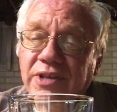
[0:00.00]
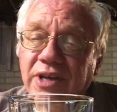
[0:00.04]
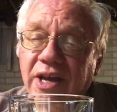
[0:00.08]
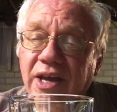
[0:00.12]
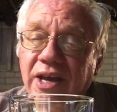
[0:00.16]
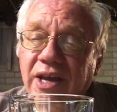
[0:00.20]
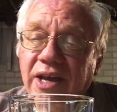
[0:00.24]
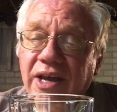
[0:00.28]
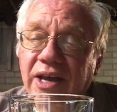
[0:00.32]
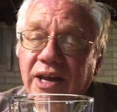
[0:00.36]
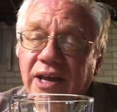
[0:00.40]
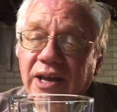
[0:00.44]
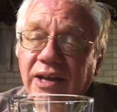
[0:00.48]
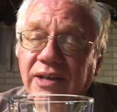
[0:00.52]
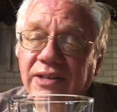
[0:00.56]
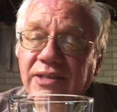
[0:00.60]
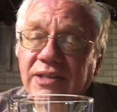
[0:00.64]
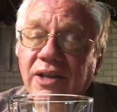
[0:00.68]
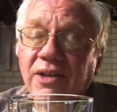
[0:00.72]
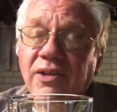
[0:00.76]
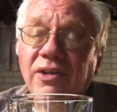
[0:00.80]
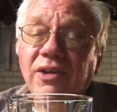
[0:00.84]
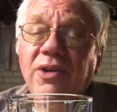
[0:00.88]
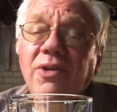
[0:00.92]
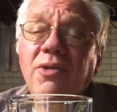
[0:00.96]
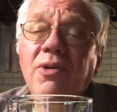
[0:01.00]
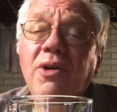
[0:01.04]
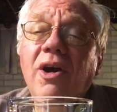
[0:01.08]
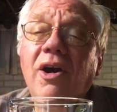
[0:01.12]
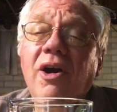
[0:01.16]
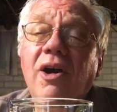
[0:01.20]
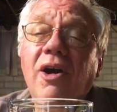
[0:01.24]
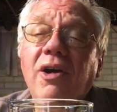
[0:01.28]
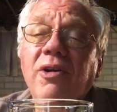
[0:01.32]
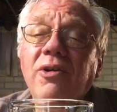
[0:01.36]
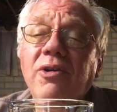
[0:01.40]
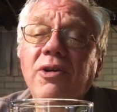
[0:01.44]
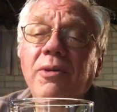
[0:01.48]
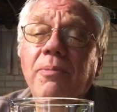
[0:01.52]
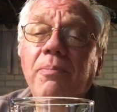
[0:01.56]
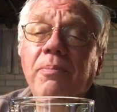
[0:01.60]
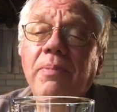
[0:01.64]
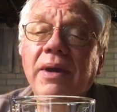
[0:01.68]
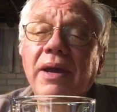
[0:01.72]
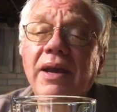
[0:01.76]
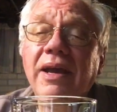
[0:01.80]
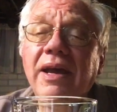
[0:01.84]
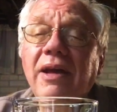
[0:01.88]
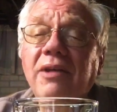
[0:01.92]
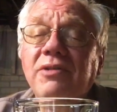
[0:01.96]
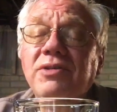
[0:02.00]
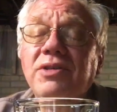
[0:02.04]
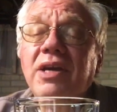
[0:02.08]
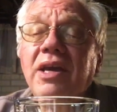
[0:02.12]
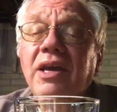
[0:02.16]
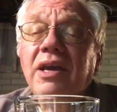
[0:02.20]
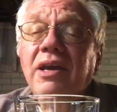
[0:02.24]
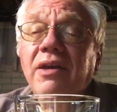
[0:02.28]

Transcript: It's a little harder to pick out